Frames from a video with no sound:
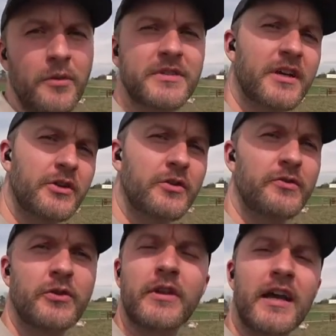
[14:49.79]
I'm telling you,
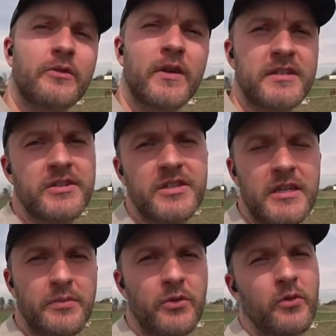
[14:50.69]
if you like raising
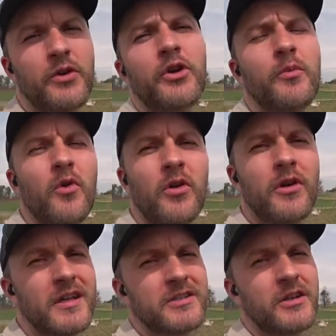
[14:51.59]
sheep, you want to know more,
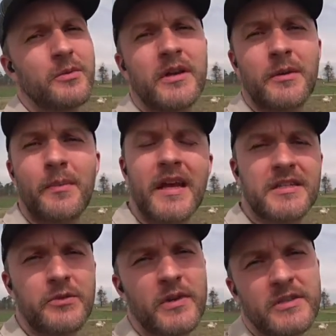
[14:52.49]
it's going to be an
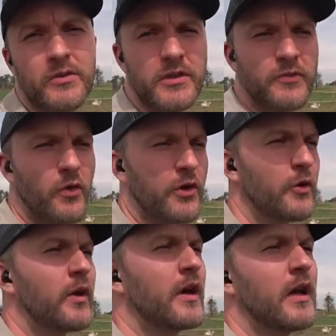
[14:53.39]
amazing resource for
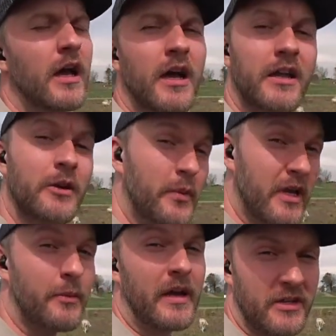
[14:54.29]
you. And it'll be
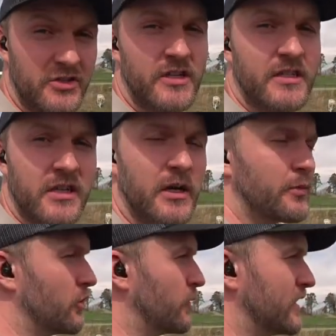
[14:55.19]
coming out in just a
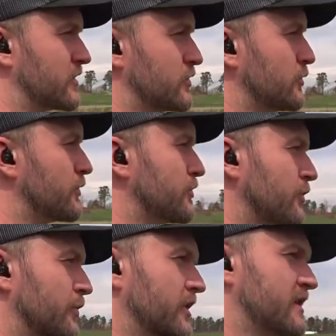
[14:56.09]
couple of weeks. Super
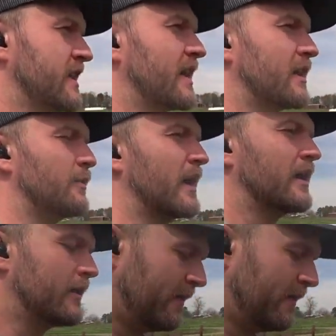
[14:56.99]
duper excited about it.